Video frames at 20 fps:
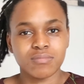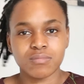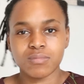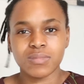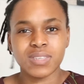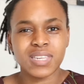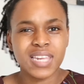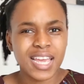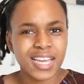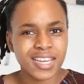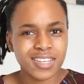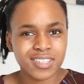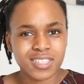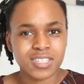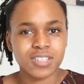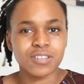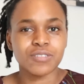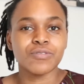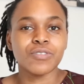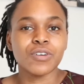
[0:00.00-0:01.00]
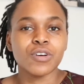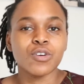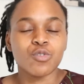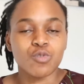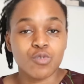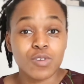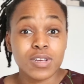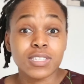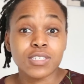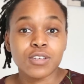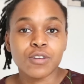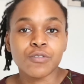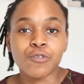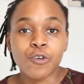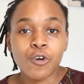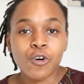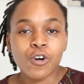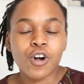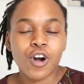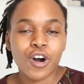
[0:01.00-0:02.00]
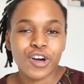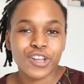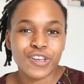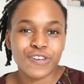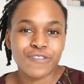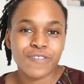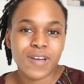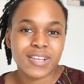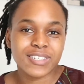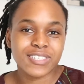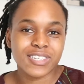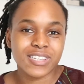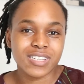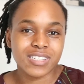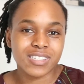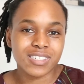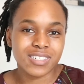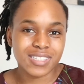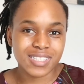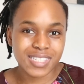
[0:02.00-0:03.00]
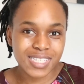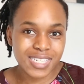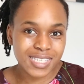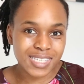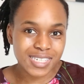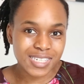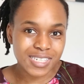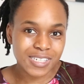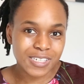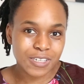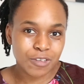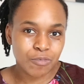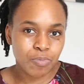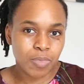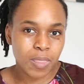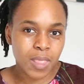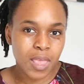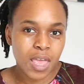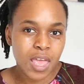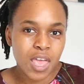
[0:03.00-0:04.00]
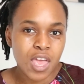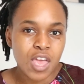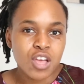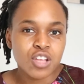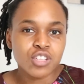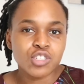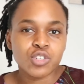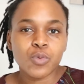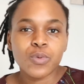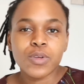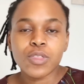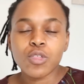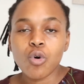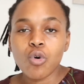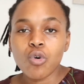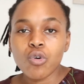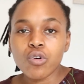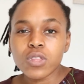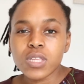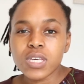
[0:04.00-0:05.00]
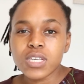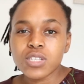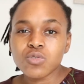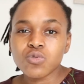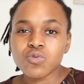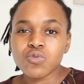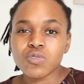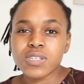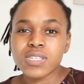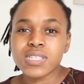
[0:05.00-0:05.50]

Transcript: negative risk for cardiovascular diseases. So with all these